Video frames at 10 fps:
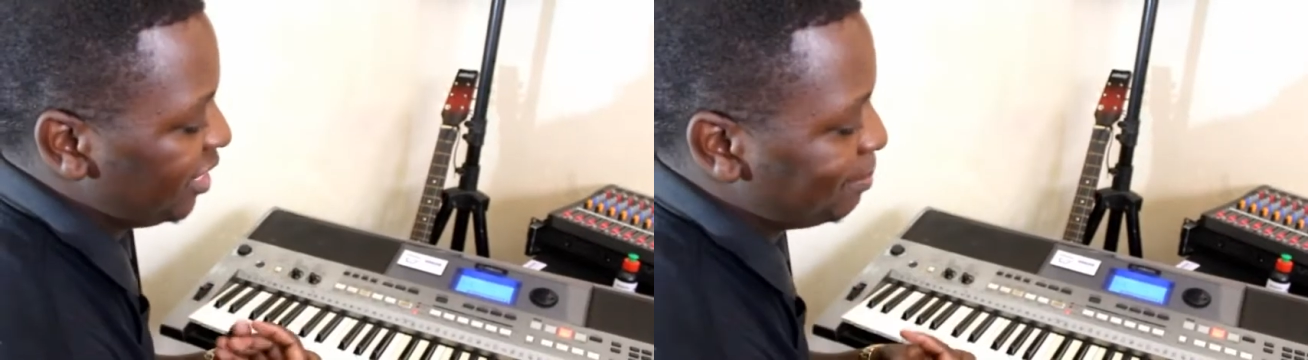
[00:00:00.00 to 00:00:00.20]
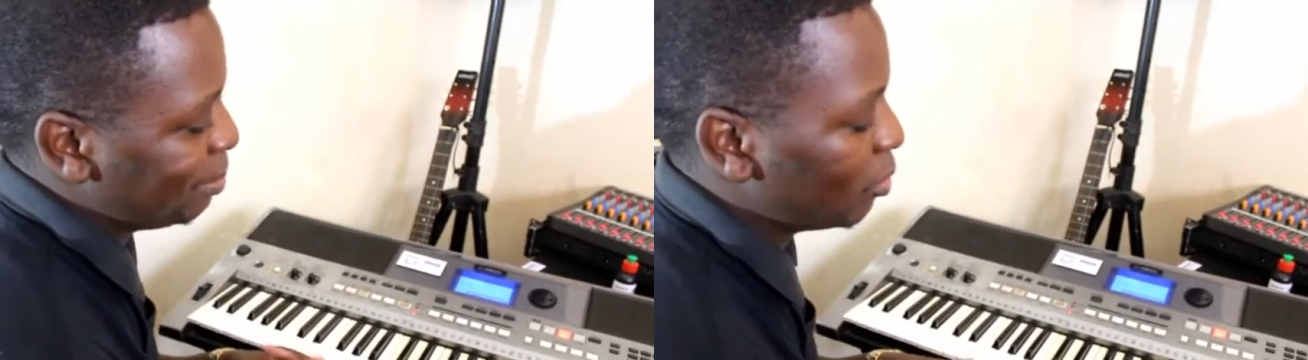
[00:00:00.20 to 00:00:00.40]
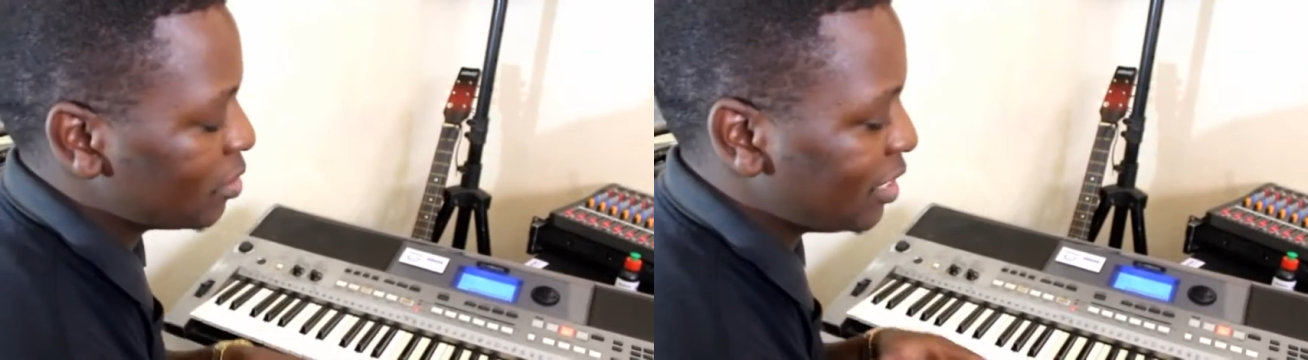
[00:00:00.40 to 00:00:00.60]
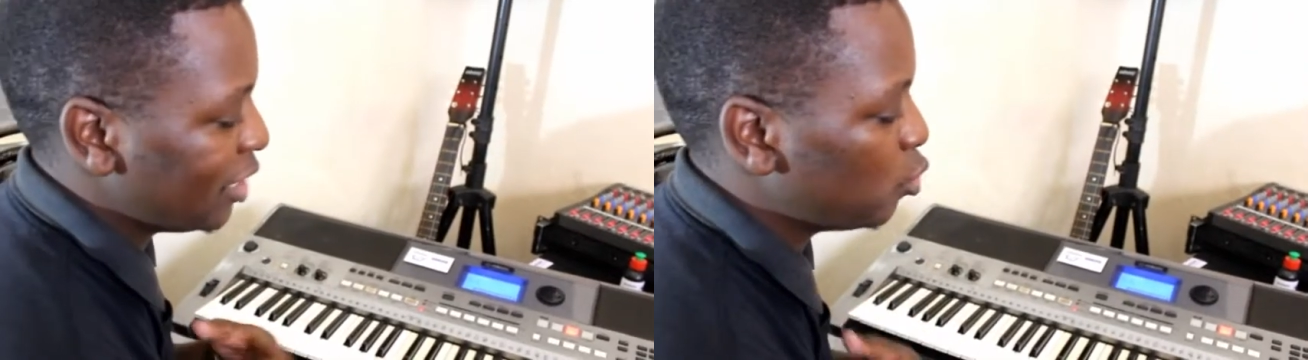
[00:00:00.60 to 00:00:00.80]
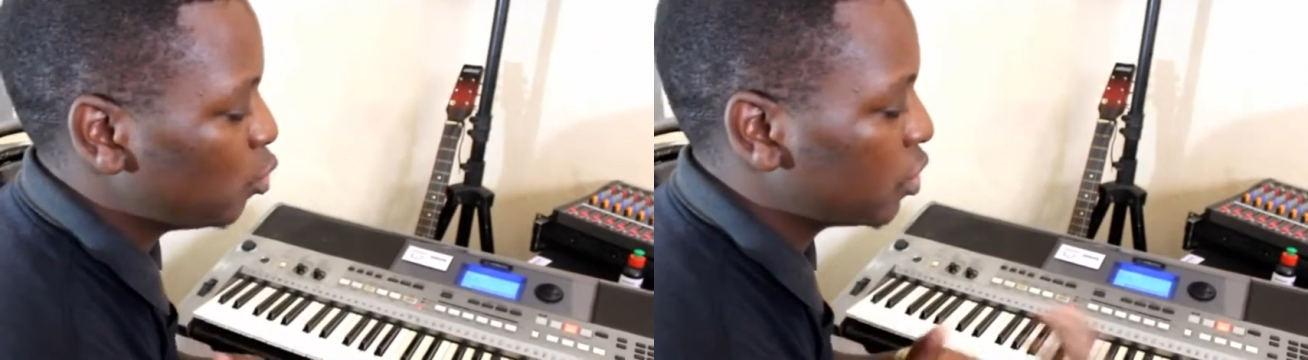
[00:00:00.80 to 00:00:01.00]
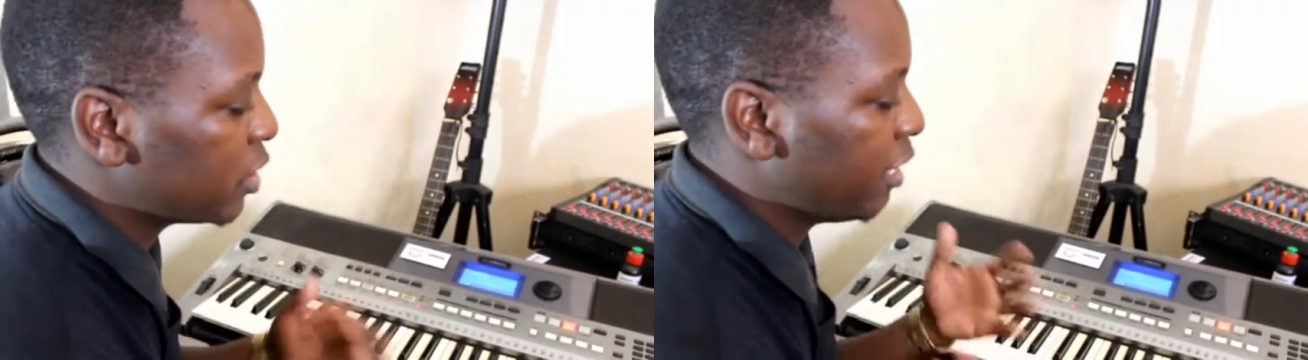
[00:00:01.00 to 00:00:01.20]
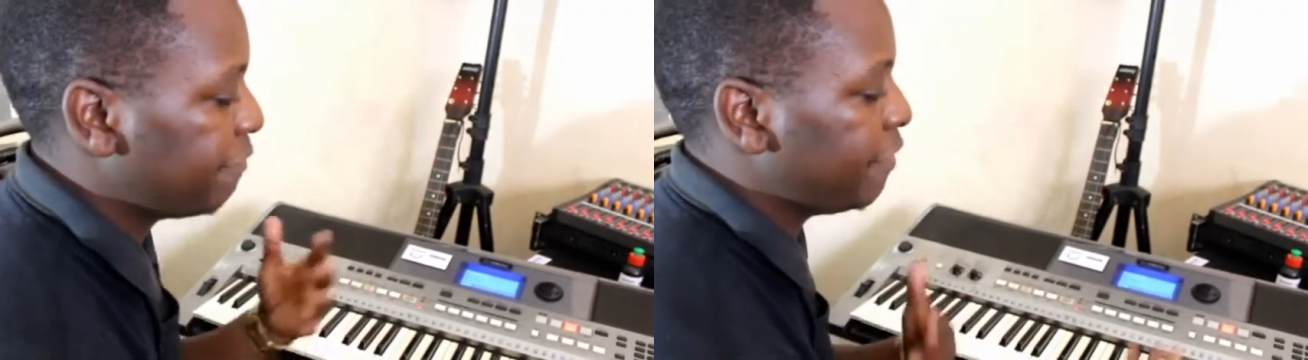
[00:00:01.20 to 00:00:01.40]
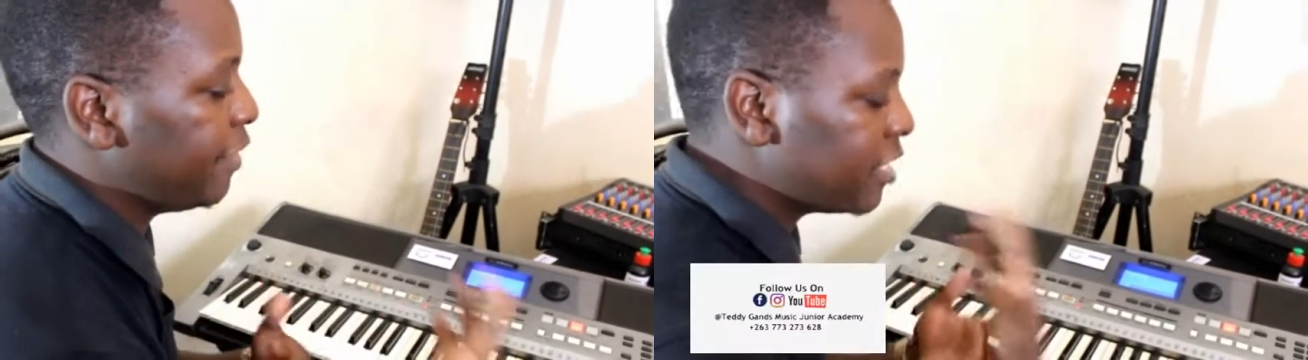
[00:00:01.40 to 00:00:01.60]
is because they do not
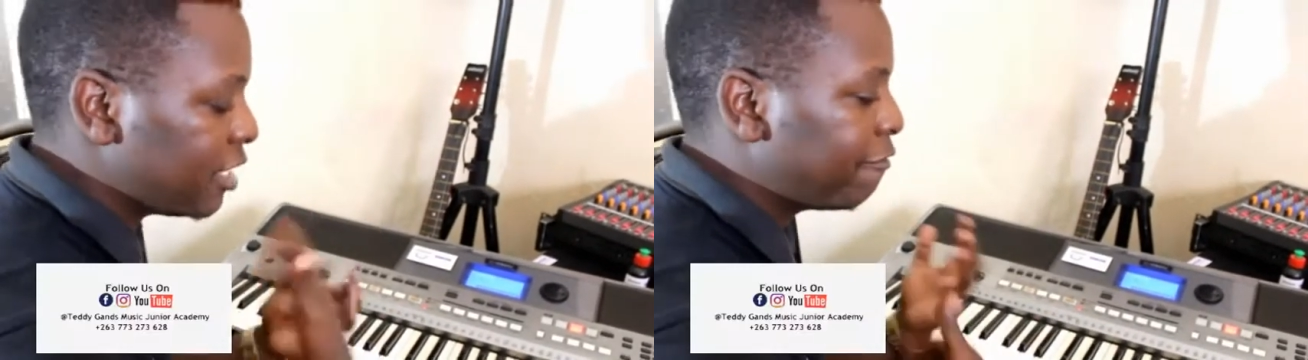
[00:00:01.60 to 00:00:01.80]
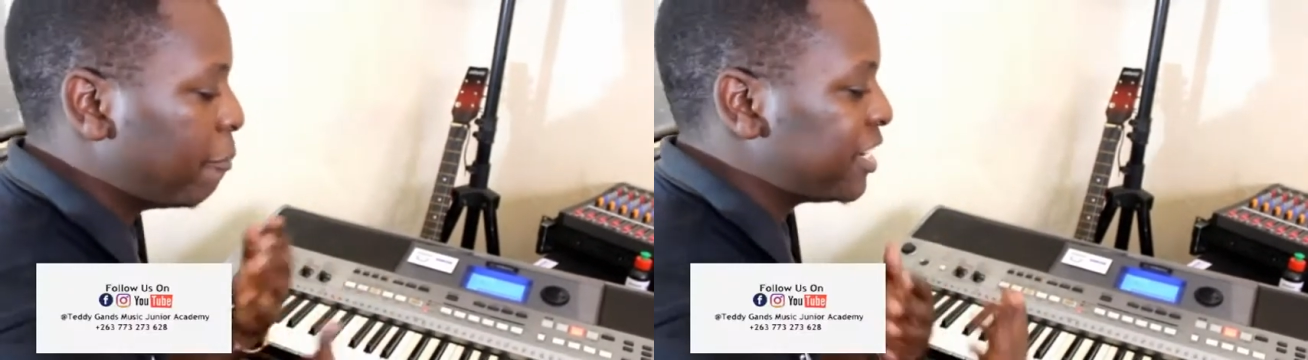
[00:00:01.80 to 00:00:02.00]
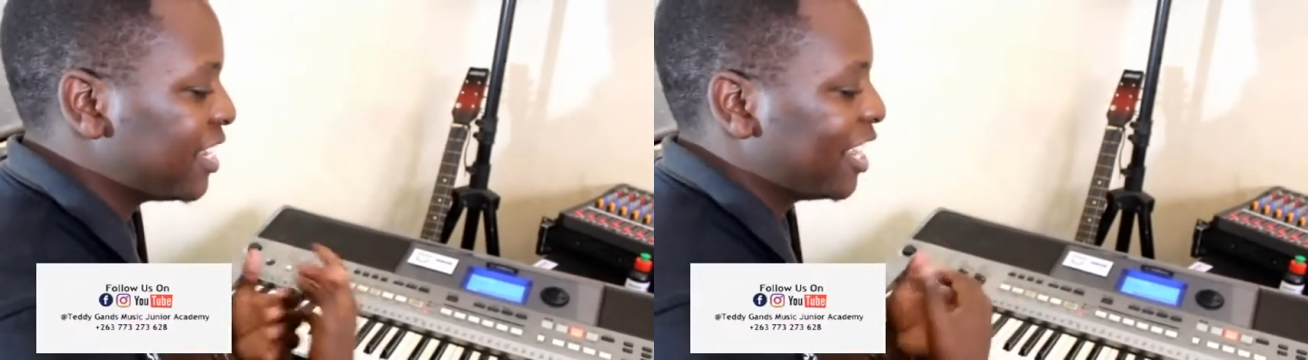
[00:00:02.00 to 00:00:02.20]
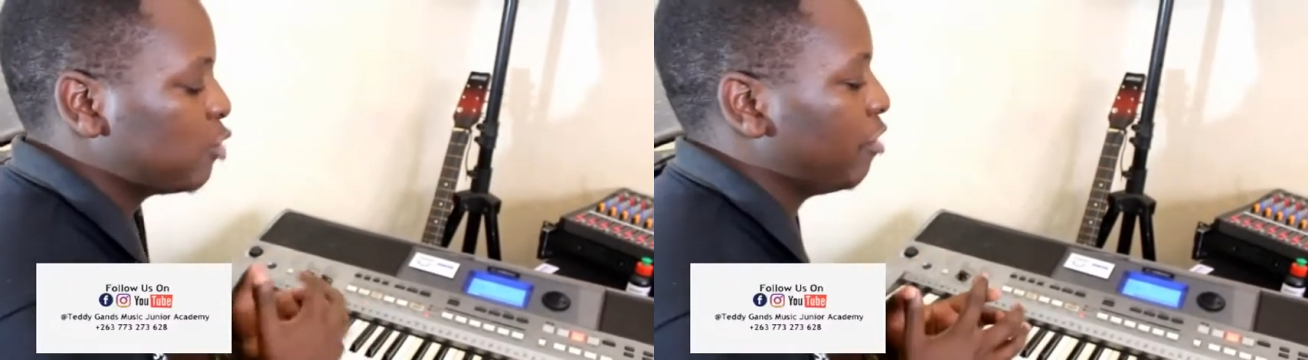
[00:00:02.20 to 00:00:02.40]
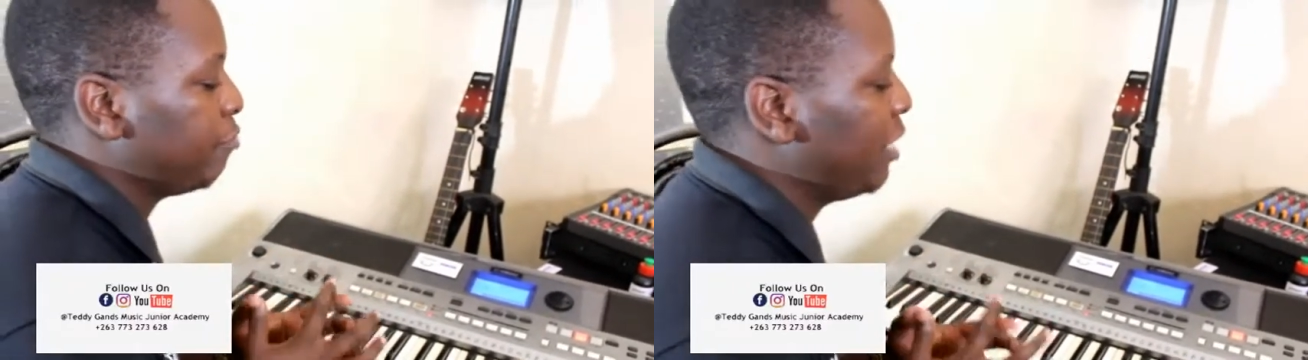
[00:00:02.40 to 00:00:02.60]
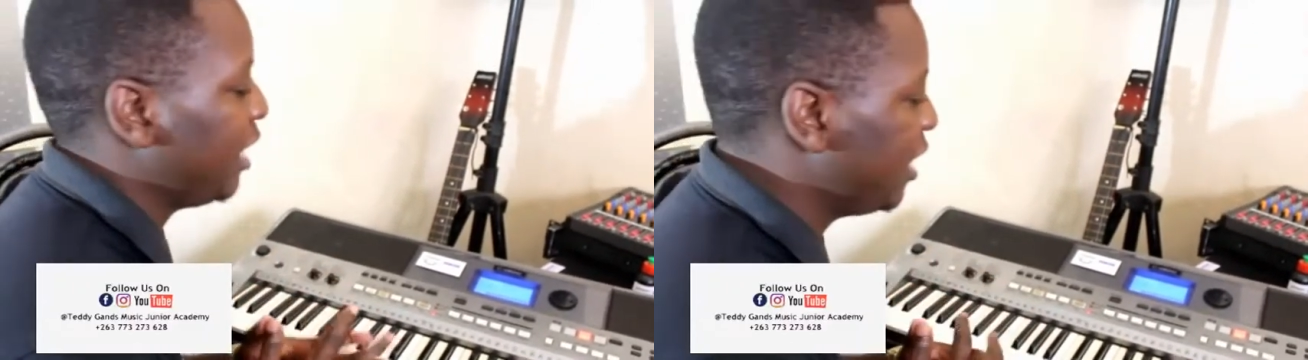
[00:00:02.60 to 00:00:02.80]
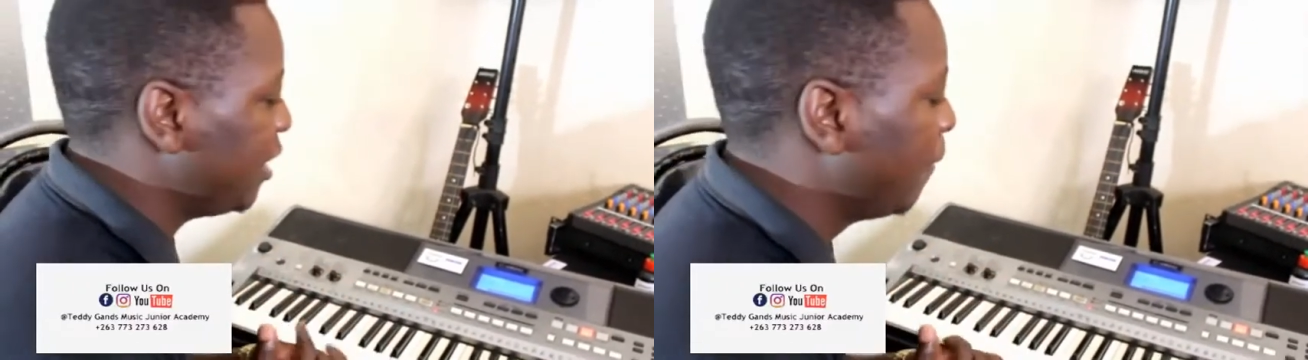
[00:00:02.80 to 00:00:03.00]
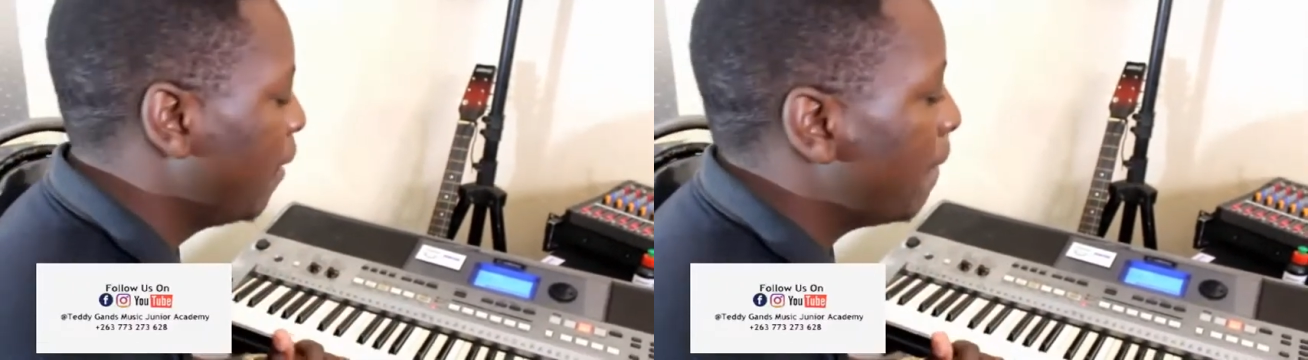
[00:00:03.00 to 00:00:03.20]
have this information that we have been learning.